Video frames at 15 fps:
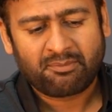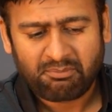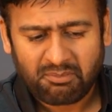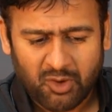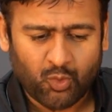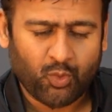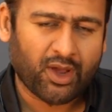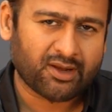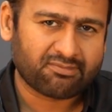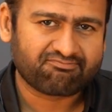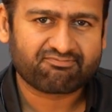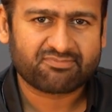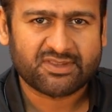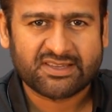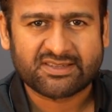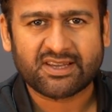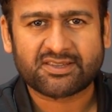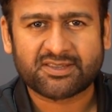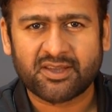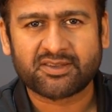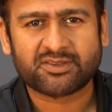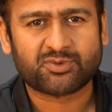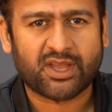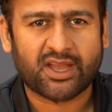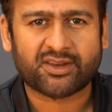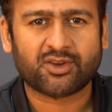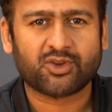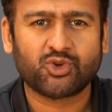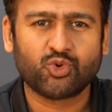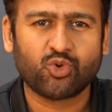But well, these are things
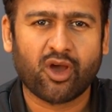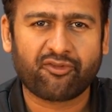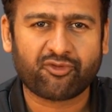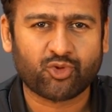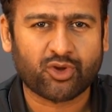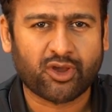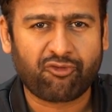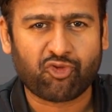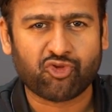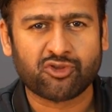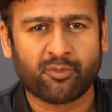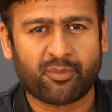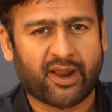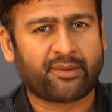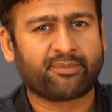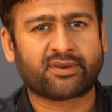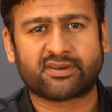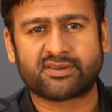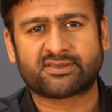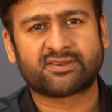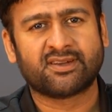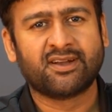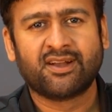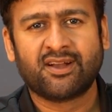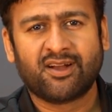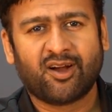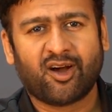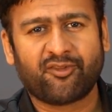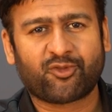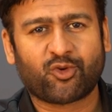that you have to give to the brand because
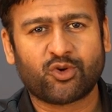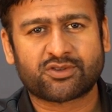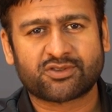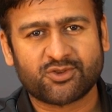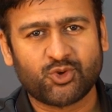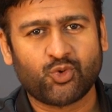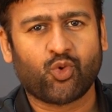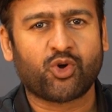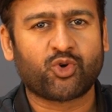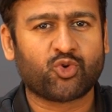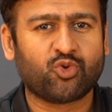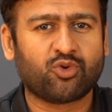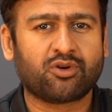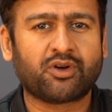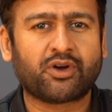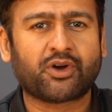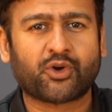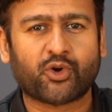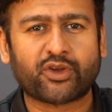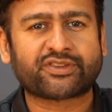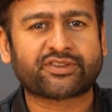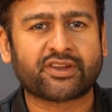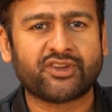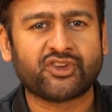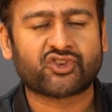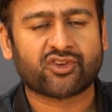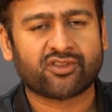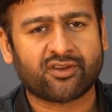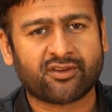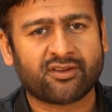of course you want to cross-sell
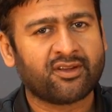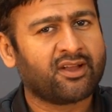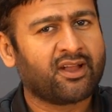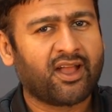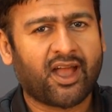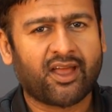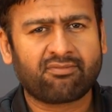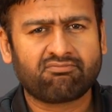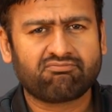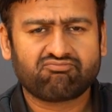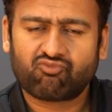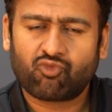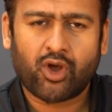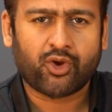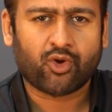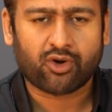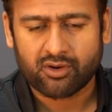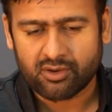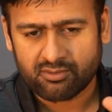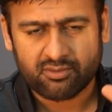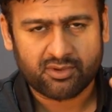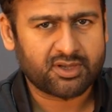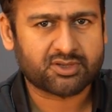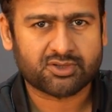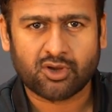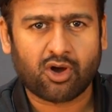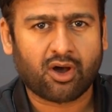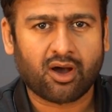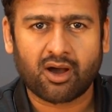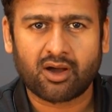each other, and why not? It's
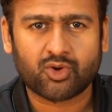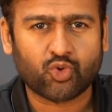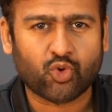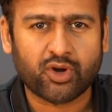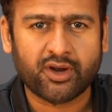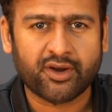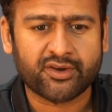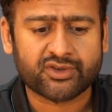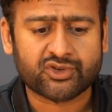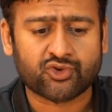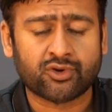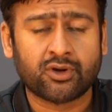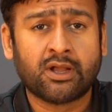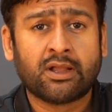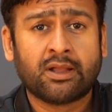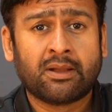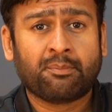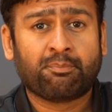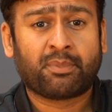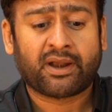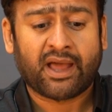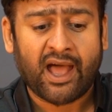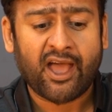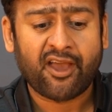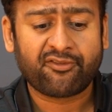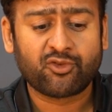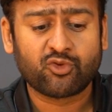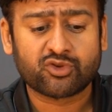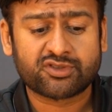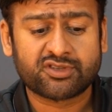totally understood. But I have
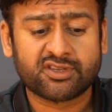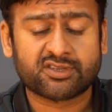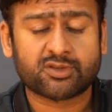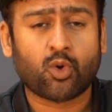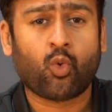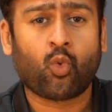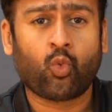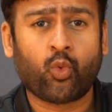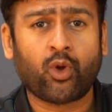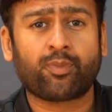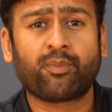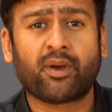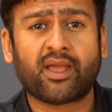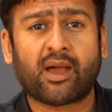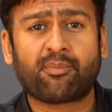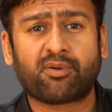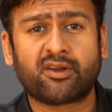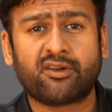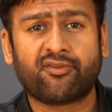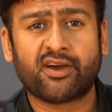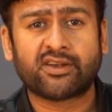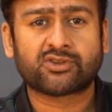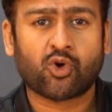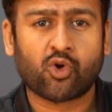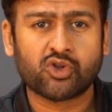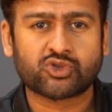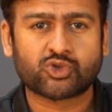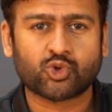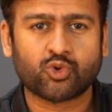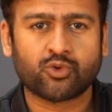used this with my Apple device
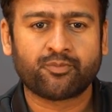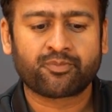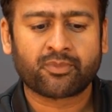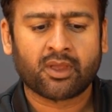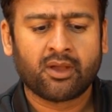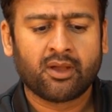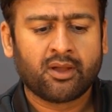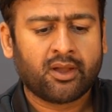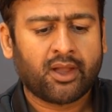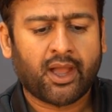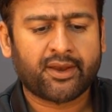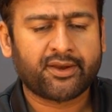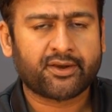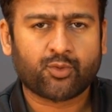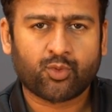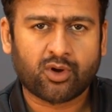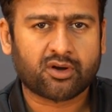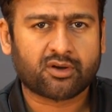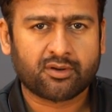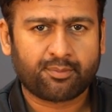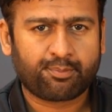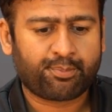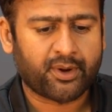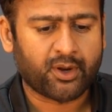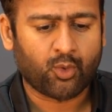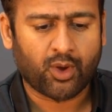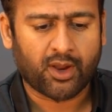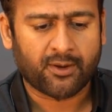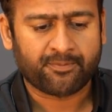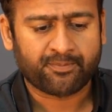also, and it worked pretty
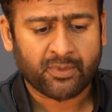well.